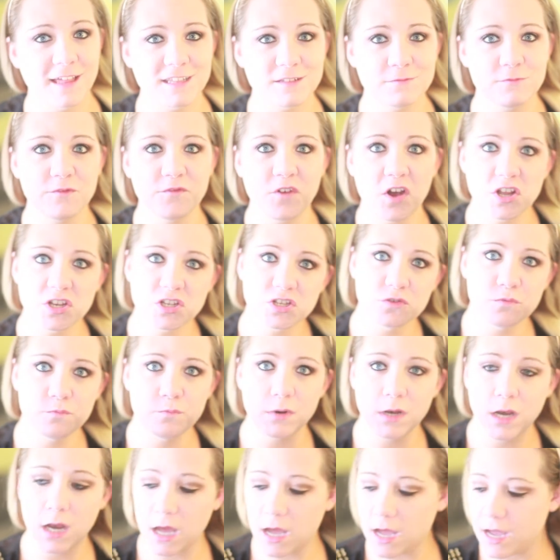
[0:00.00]
Let's move on to
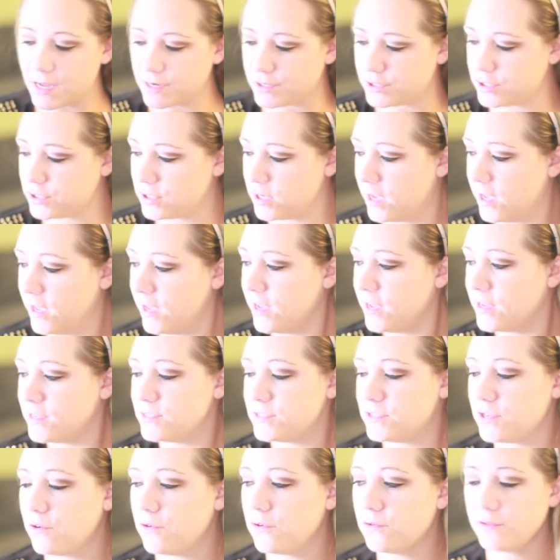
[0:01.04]
blush.
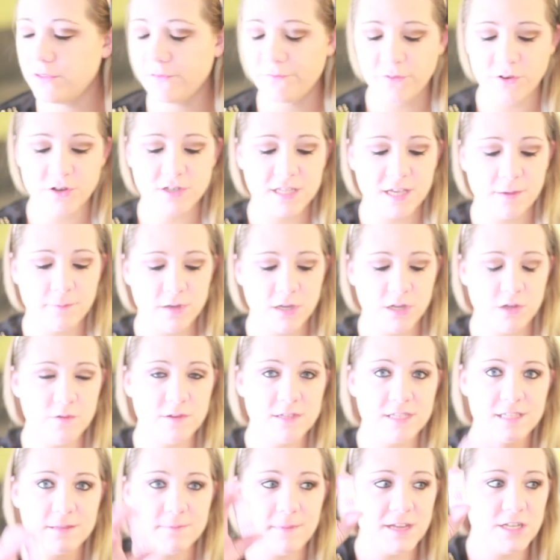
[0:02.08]
So the first thing I'm gonna use
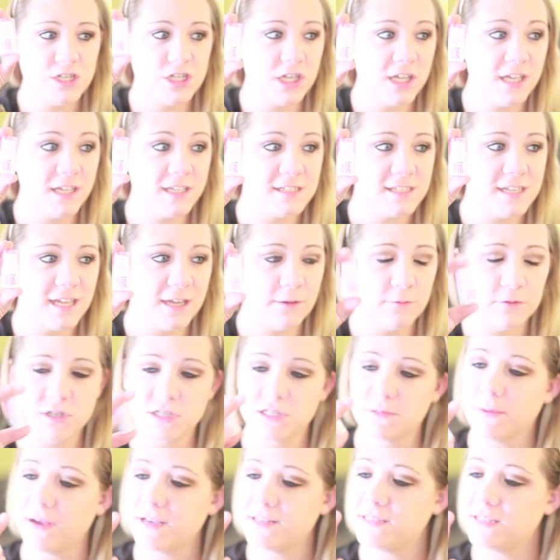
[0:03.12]
is my cheek stain, which
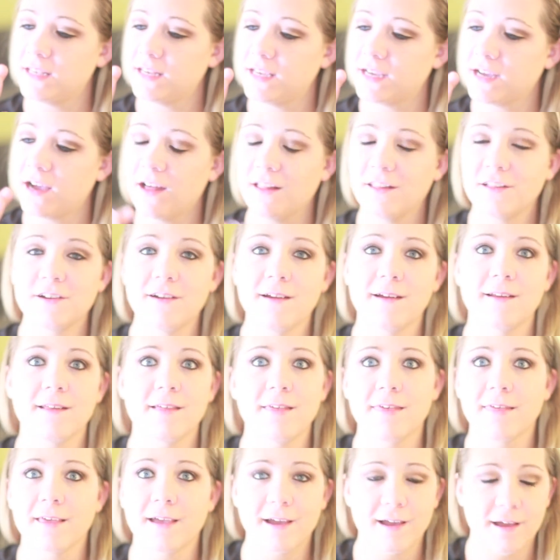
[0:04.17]
is by City Color,
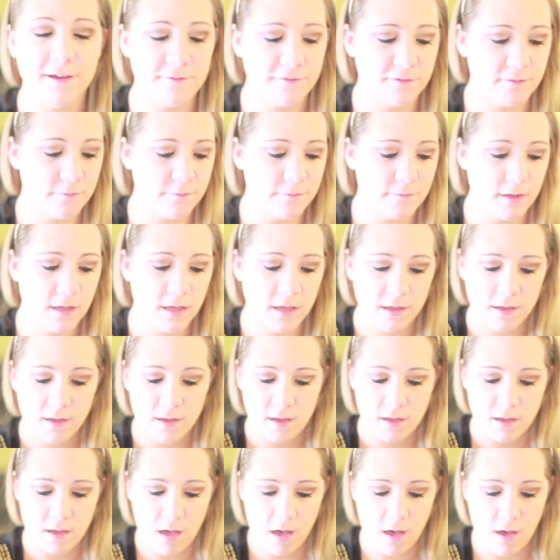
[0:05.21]
another thing I got from
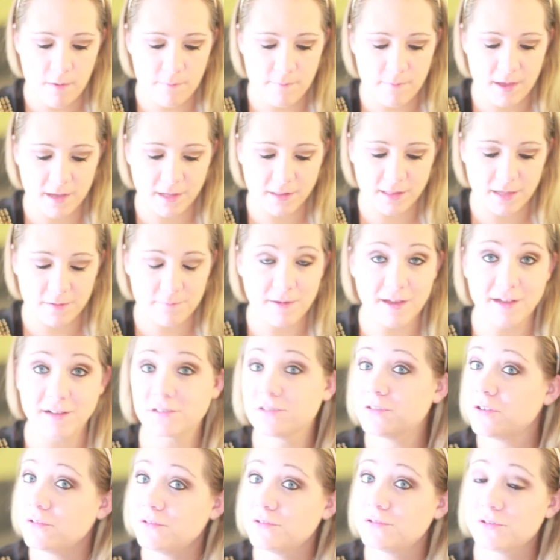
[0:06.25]
um, my glam bag.
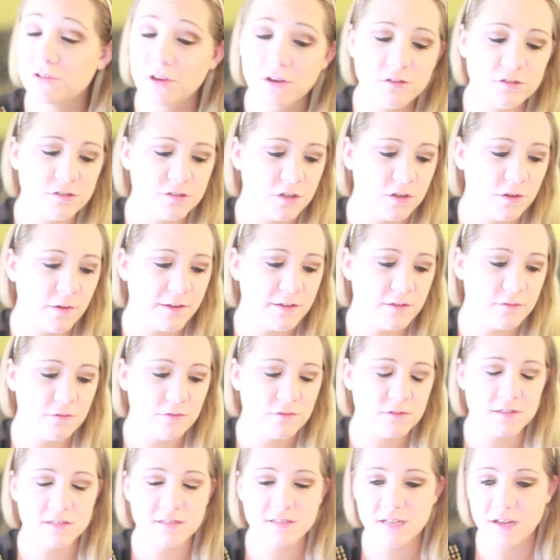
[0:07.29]
Show, go show you, I do
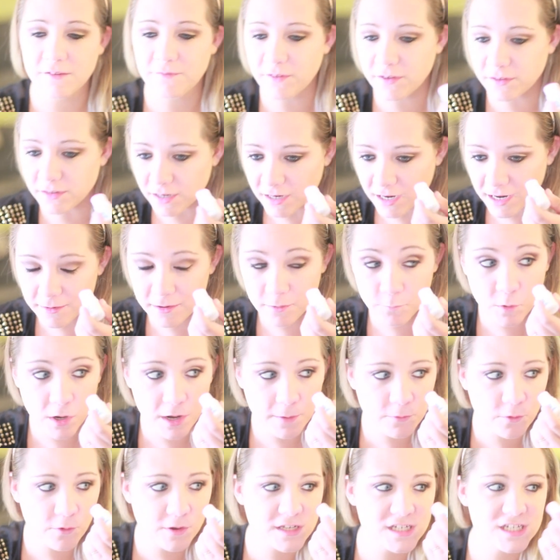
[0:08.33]
use the stuff on there. And what
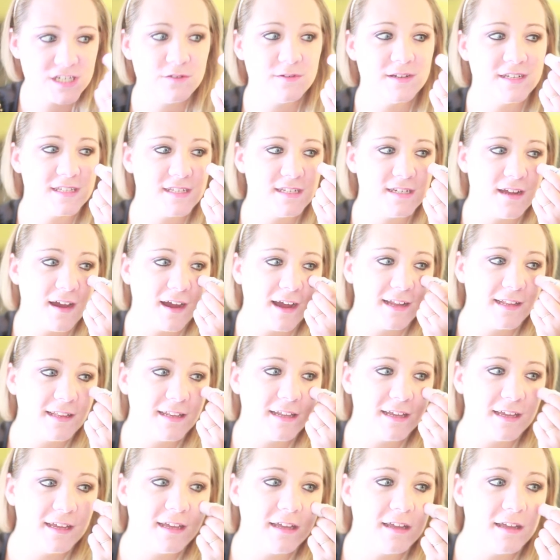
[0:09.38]
I'm going to do is dot
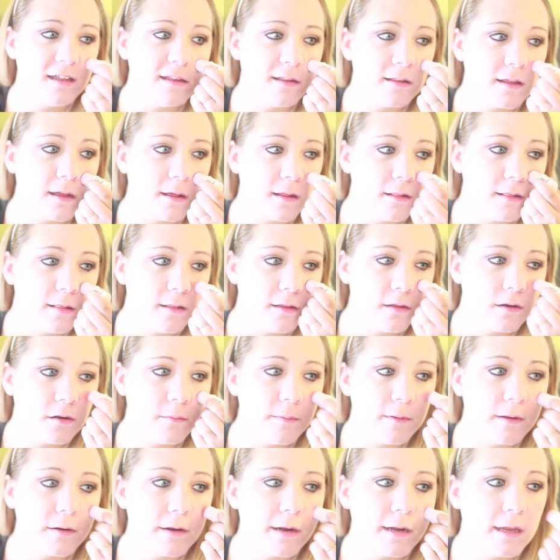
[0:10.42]
it in a little
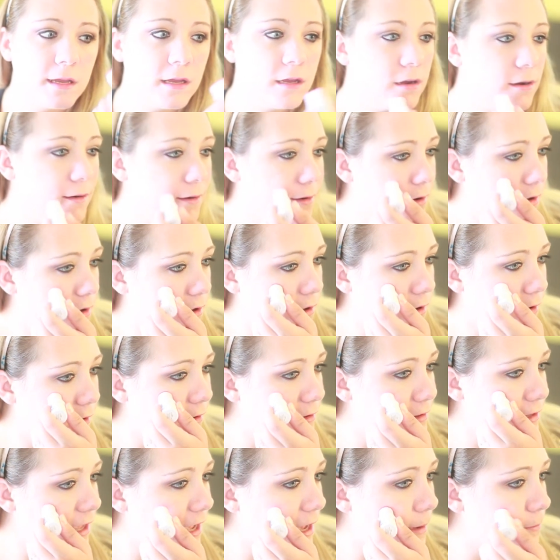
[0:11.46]
bit right here
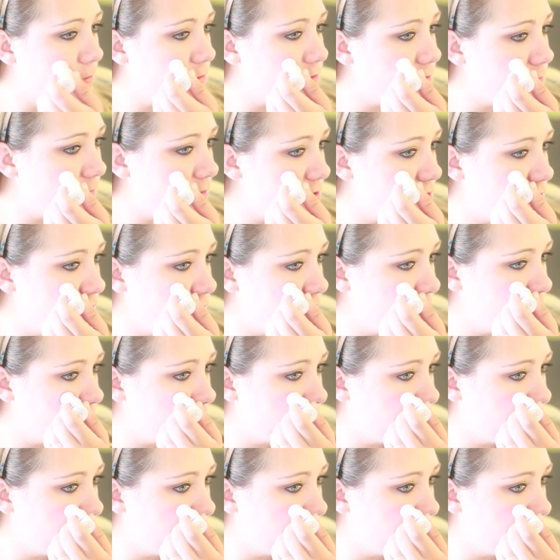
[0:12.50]
on the apples of my cheek.